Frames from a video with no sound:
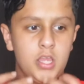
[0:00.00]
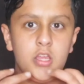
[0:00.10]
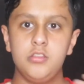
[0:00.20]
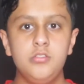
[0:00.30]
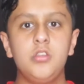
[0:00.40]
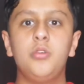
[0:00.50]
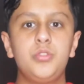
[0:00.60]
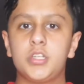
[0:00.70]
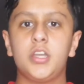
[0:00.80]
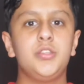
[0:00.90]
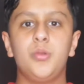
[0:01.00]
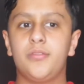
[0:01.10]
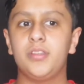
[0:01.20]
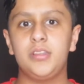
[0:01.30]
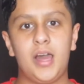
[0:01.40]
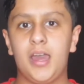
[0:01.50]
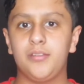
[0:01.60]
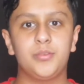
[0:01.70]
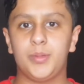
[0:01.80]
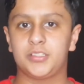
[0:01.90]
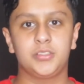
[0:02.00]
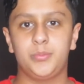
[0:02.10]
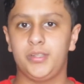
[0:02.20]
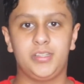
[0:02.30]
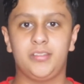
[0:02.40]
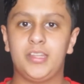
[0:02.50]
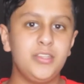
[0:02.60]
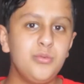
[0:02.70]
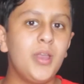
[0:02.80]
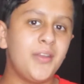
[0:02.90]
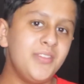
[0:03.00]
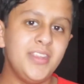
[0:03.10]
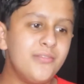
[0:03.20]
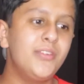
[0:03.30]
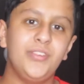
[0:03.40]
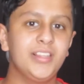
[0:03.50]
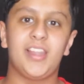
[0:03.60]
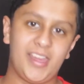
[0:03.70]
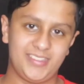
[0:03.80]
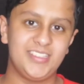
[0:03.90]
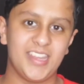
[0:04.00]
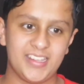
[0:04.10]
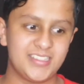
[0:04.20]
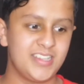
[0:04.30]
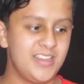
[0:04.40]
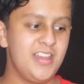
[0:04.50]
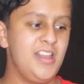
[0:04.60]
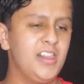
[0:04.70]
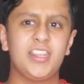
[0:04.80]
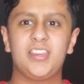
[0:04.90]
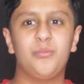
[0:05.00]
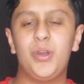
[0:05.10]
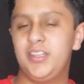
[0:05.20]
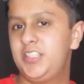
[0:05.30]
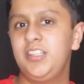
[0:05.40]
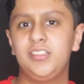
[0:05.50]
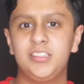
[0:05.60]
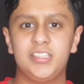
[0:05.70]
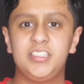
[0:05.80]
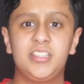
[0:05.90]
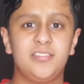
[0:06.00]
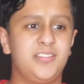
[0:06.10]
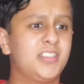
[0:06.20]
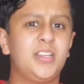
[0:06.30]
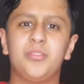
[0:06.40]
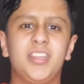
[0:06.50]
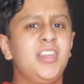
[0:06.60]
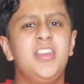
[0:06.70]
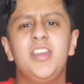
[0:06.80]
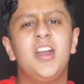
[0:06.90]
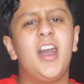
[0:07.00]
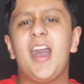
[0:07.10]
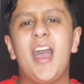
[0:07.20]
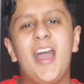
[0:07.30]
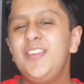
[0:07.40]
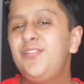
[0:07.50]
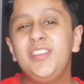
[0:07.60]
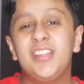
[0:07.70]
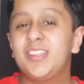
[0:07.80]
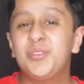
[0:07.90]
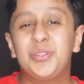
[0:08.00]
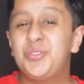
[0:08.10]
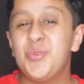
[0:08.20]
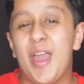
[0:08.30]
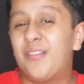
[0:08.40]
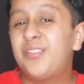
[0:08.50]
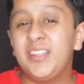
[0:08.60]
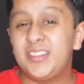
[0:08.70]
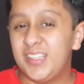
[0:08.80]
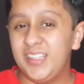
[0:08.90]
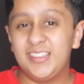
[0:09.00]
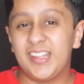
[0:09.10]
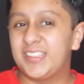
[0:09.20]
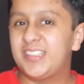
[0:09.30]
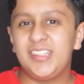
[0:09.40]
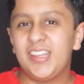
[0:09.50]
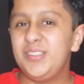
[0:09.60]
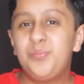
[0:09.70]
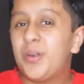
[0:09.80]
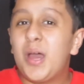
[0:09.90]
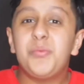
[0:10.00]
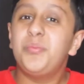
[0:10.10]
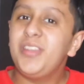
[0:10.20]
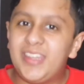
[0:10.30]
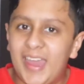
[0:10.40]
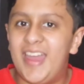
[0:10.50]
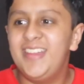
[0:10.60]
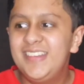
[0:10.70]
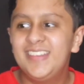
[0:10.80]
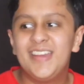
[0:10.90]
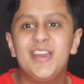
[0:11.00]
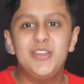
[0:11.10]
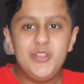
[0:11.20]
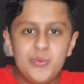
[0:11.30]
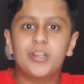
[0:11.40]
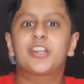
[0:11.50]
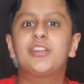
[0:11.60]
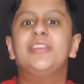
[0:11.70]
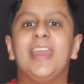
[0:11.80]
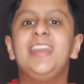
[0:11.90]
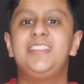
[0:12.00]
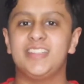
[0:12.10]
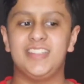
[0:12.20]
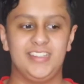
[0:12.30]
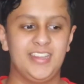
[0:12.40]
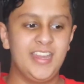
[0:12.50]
No duh, you have a lot of special abilities that you haven't even realized yet. Like, when she learned that she could afflict, I was like, I feel like you could do everything. Like, you probably can. You were created